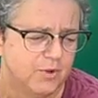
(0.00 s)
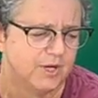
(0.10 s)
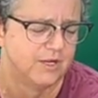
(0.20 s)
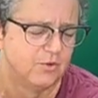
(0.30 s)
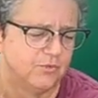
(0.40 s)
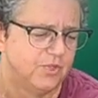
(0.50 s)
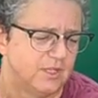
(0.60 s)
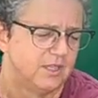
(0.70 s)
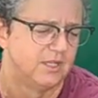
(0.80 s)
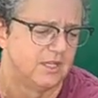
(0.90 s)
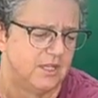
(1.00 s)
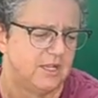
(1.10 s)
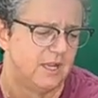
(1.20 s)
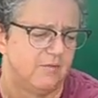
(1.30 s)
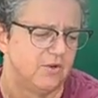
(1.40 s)
but I don't think that
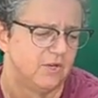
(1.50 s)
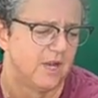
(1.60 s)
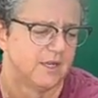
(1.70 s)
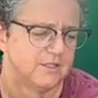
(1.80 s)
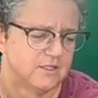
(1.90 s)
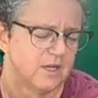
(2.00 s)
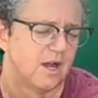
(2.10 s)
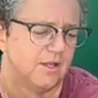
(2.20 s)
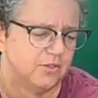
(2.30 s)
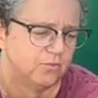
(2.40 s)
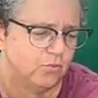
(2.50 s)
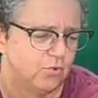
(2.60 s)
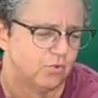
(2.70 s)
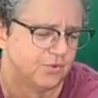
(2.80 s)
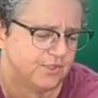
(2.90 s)
he ever got taught the
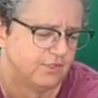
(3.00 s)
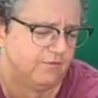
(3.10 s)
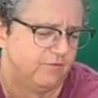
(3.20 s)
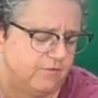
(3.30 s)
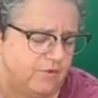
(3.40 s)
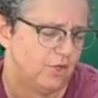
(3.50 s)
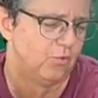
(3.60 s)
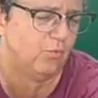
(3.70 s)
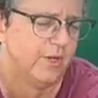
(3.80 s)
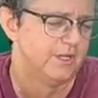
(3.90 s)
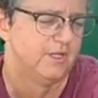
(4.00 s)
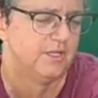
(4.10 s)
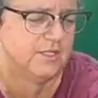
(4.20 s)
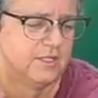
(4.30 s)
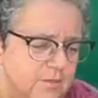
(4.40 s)
rules of you know what it is